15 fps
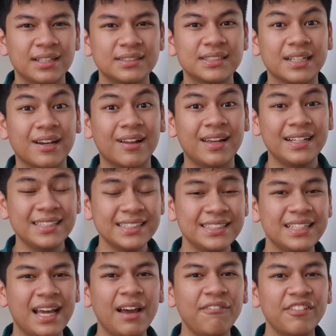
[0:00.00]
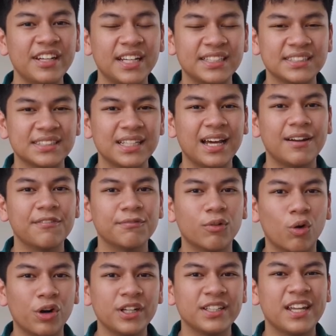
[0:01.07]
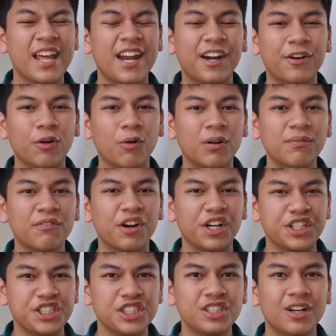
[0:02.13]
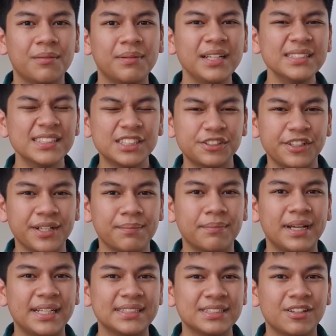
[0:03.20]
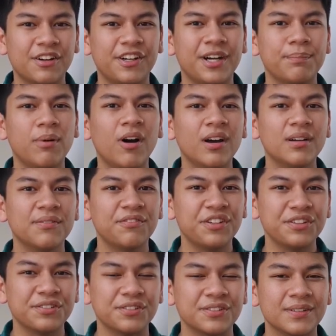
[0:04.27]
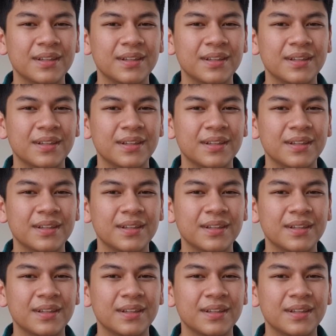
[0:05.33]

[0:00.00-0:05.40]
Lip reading: They collected the evidence and wrote their own version of history based on their point of view.